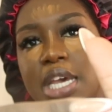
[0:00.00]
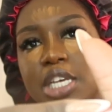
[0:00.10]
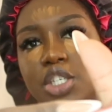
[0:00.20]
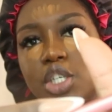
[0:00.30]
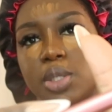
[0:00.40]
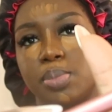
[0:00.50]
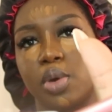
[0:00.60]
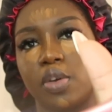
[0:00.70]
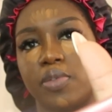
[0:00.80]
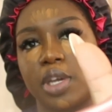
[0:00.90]
It's just
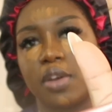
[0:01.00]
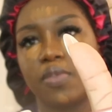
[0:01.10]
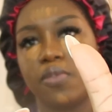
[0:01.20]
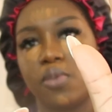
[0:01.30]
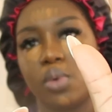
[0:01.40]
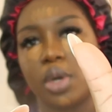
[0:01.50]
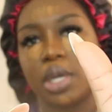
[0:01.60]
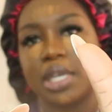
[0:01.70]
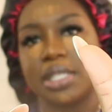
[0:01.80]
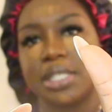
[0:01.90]
perfect for
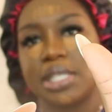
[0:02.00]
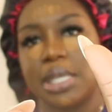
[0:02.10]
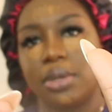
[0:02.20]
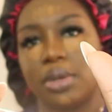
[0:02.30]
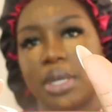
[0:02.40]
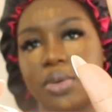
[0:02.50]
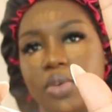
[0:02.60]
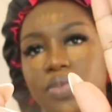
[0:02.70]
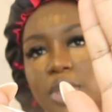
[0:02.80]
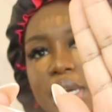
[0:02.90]
concealer. I don't know if you